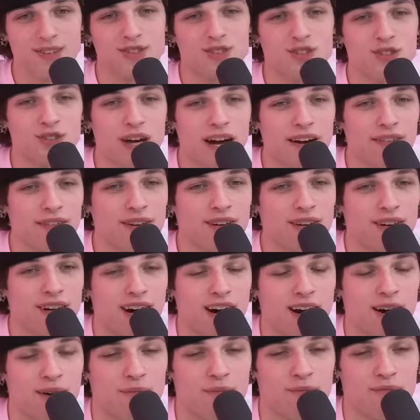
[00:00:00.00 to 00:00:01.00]
Do you have a
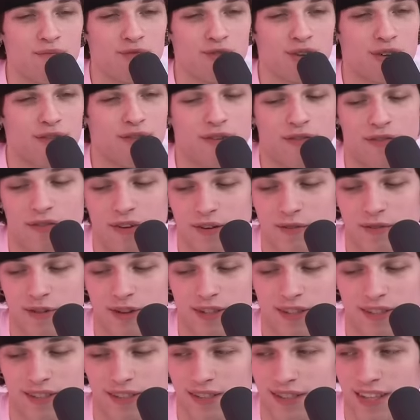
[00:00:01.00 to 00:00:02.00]
um? Do you have a
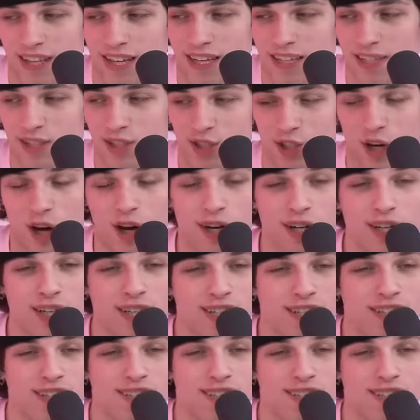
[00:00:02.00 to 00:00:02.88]
favorite like shark?